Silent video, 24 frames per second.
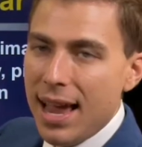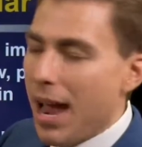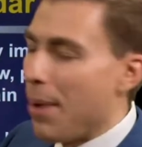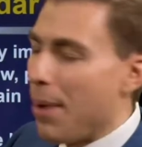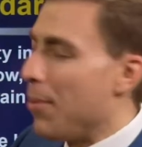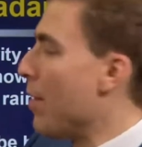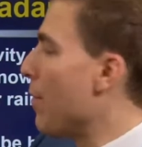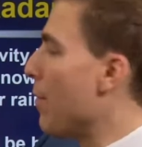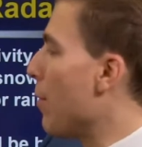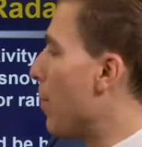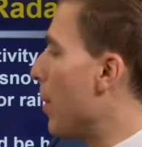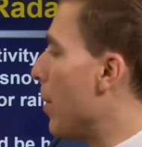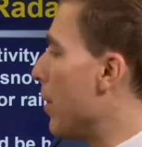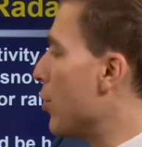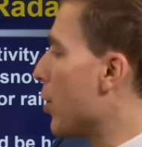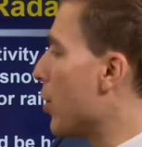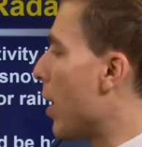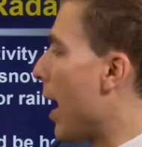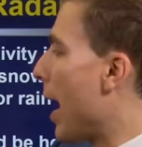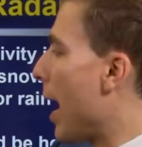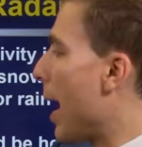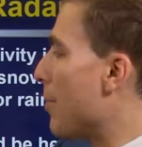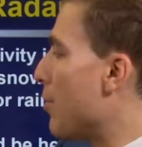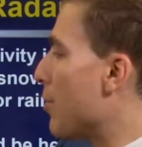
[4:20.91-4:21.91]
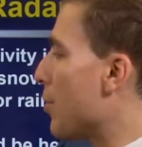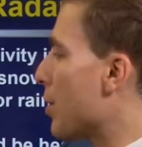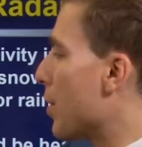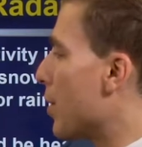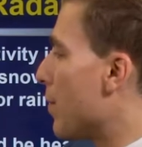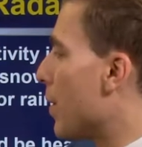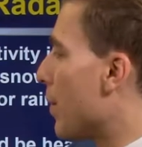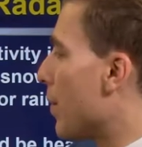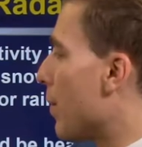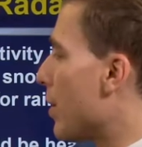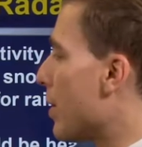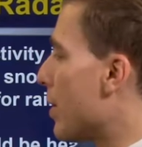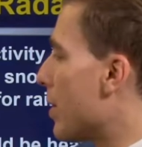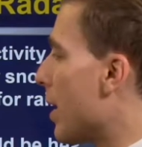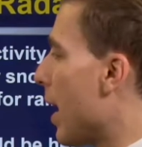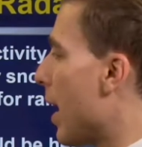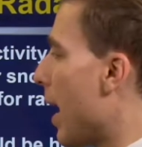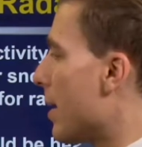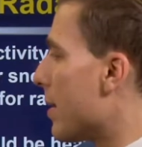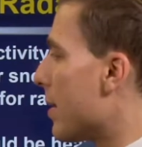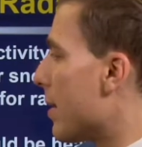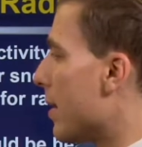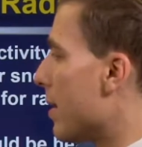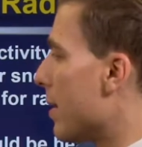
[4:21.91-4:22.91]
And when you have a bunch of objects of different
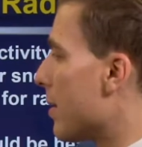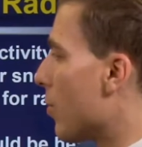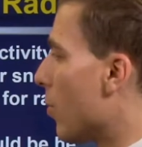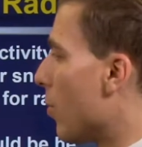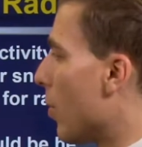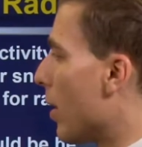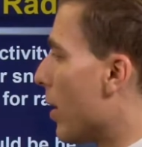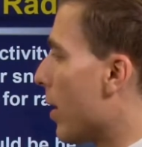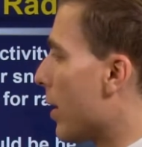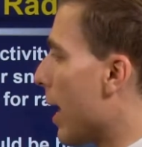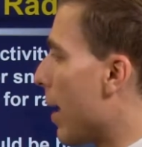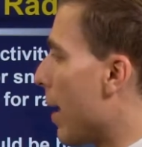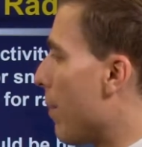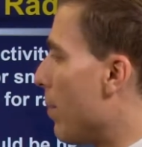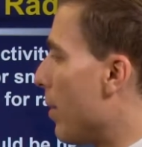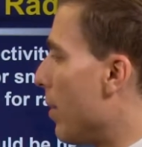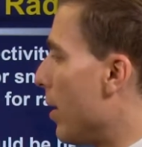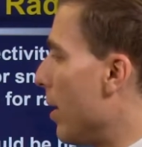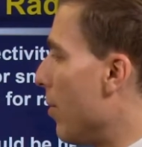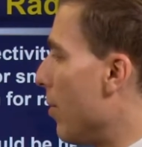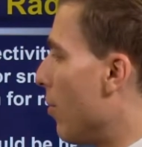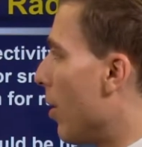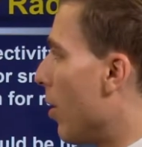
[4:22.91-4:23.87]
sizes, what could that be?